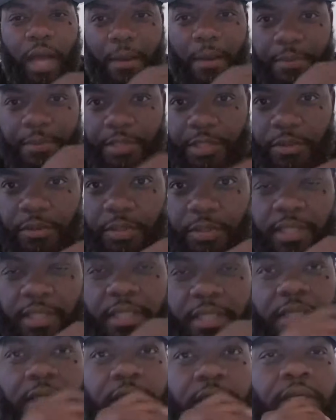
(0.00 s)
for an
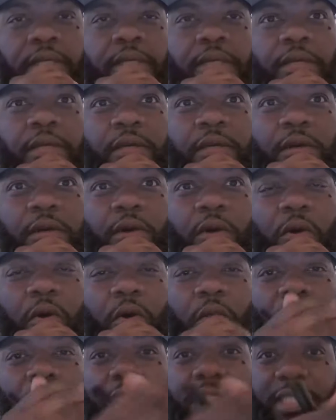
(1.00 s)
opportunity,
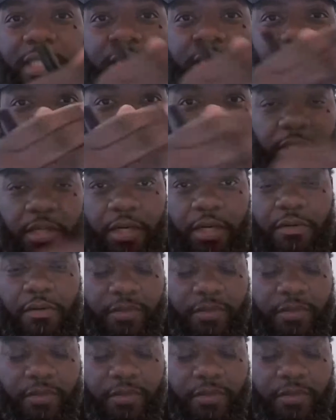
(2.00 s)
or just to